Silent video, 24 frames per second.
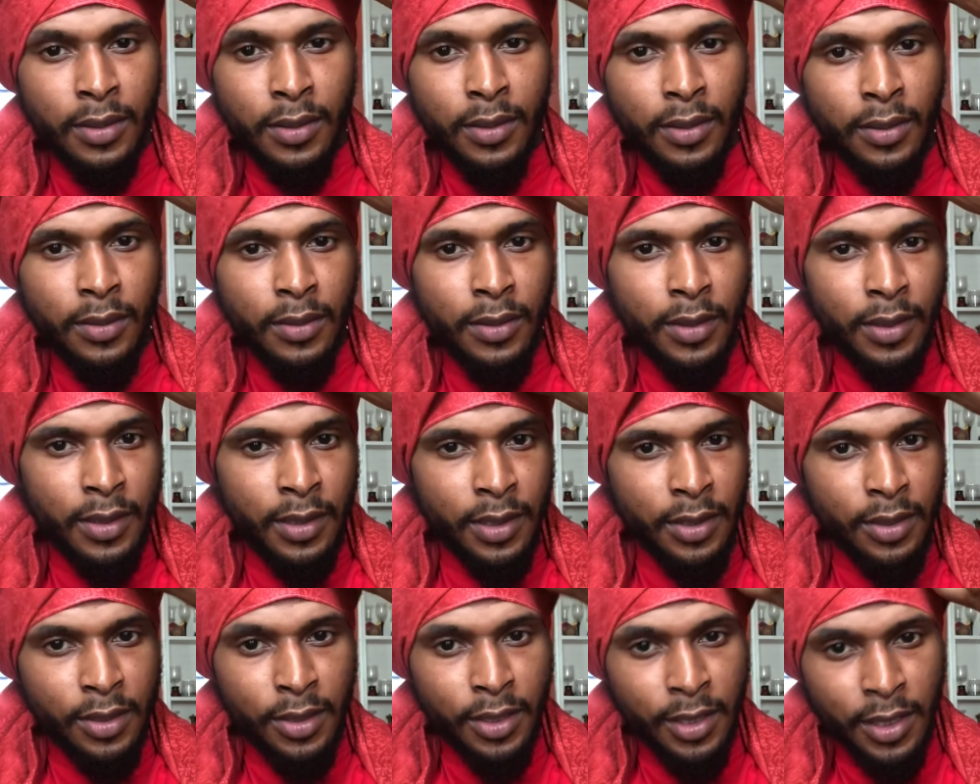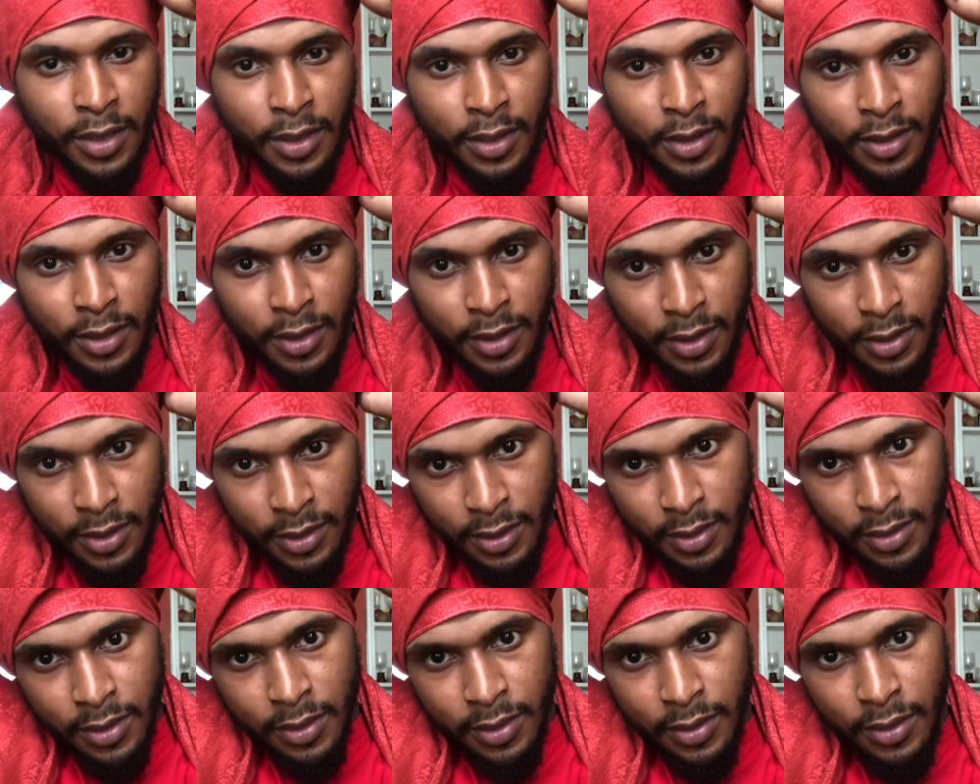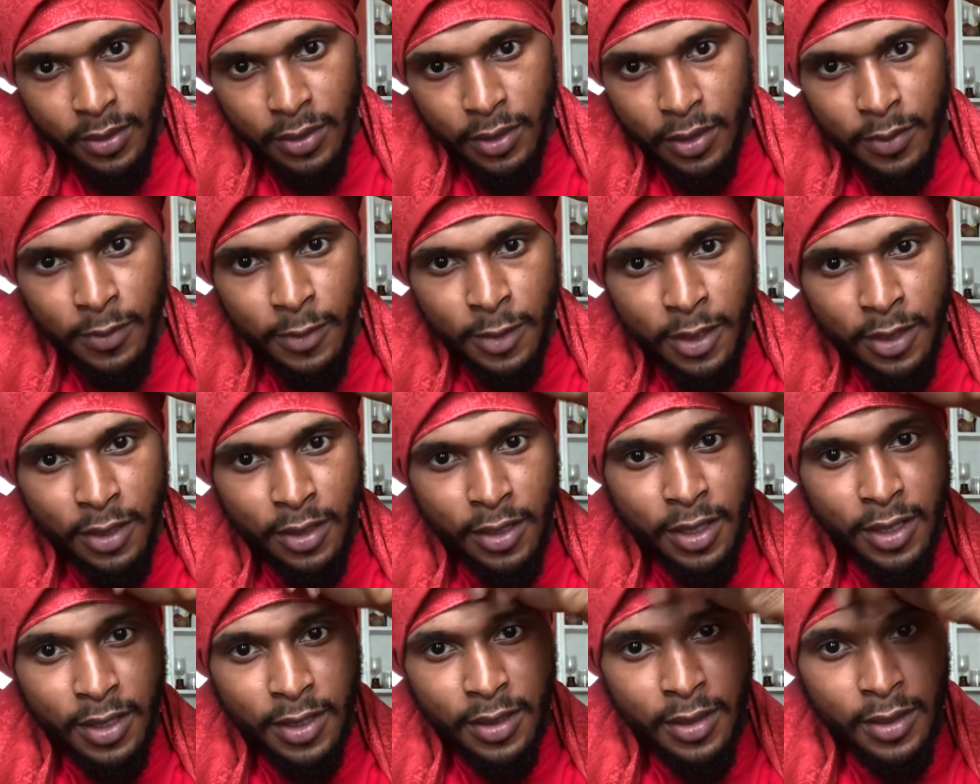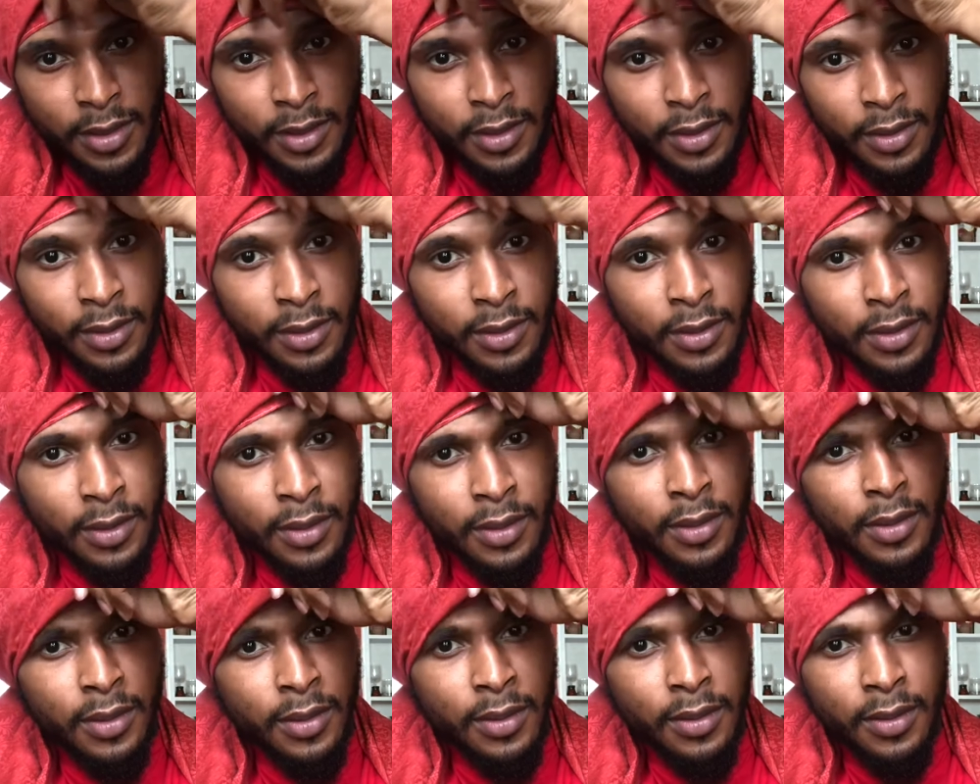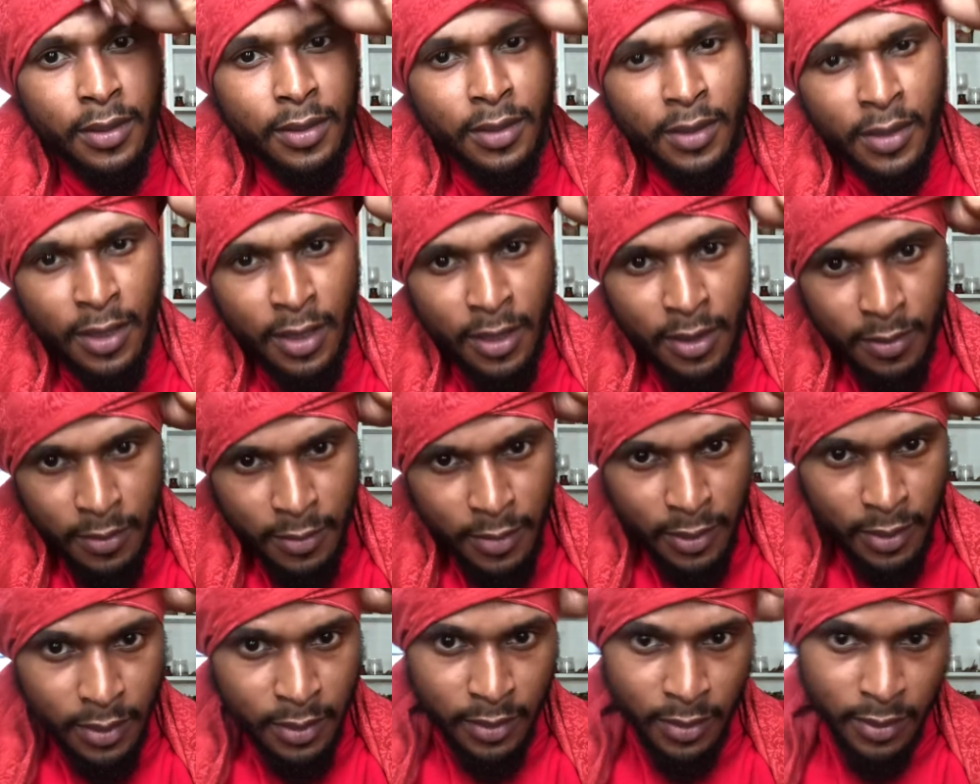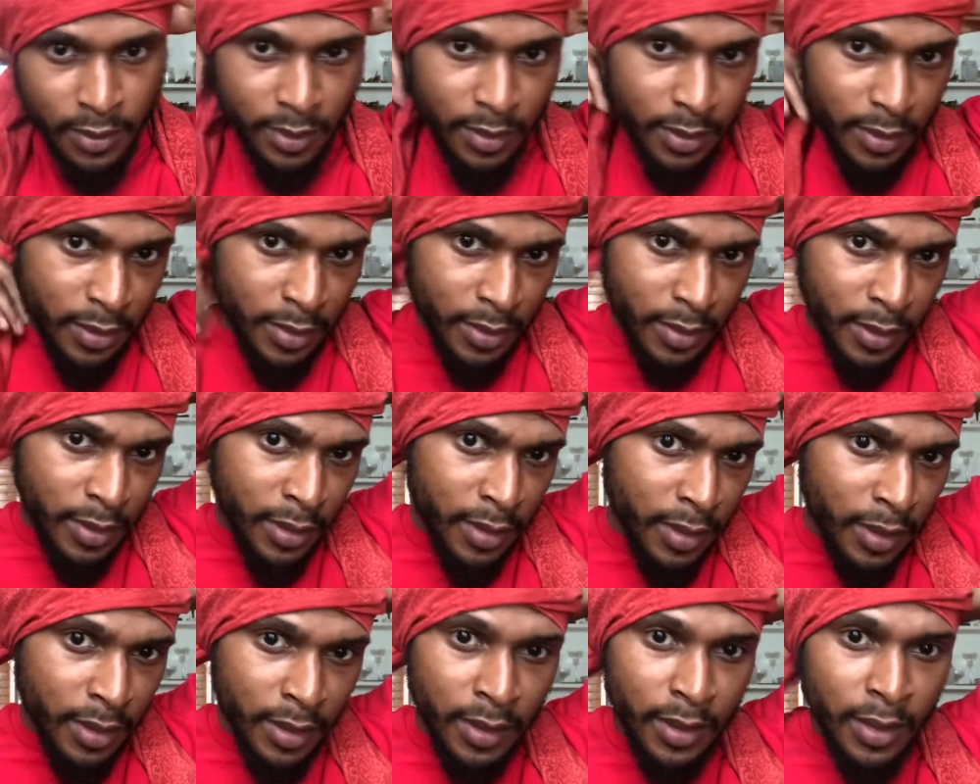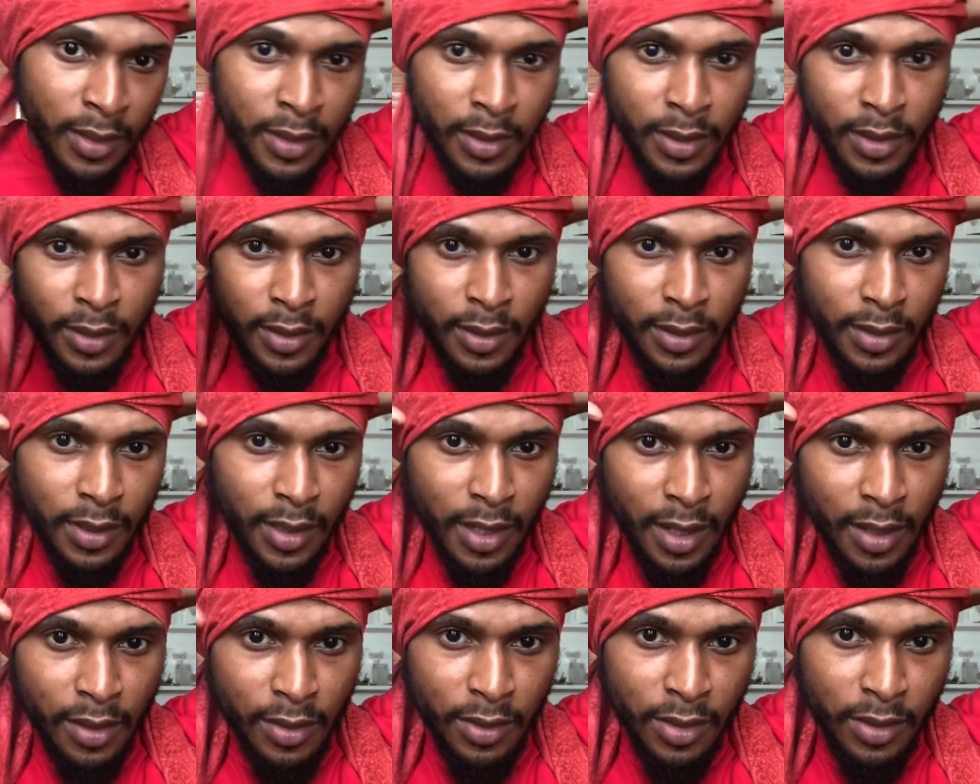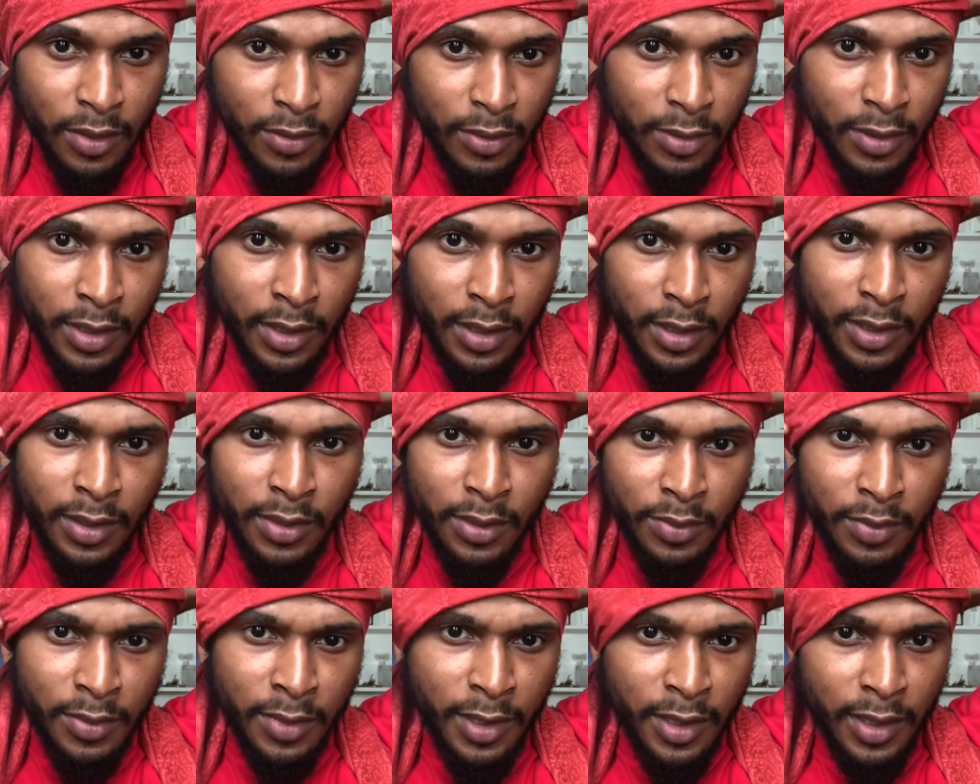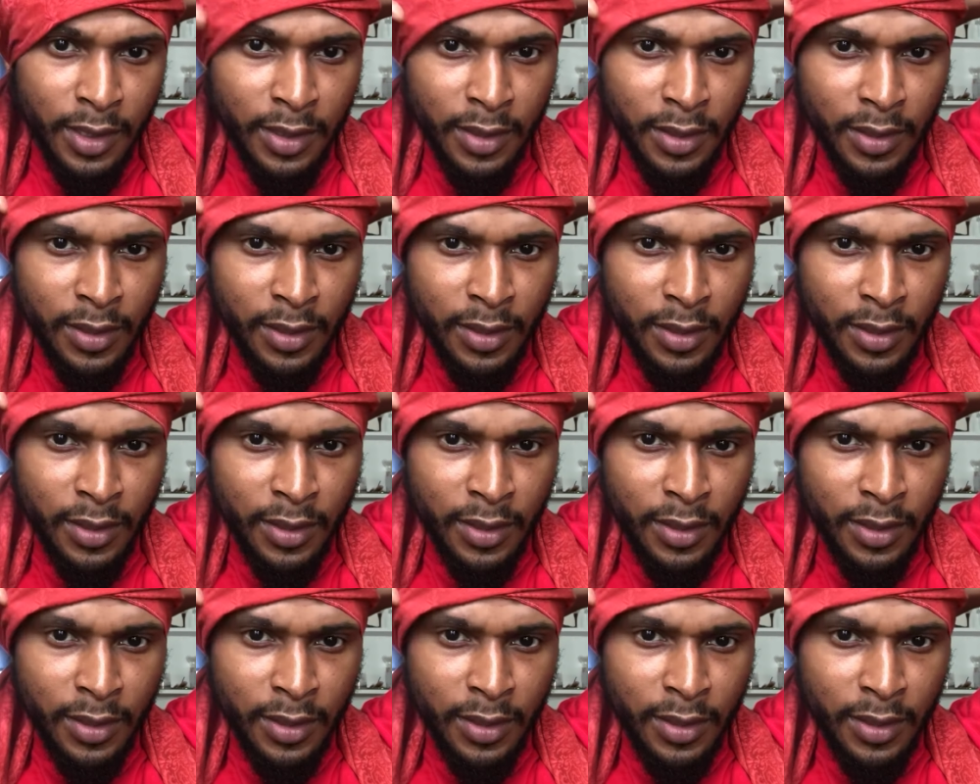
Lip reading: You should be adjusting your turban to how you want it to be.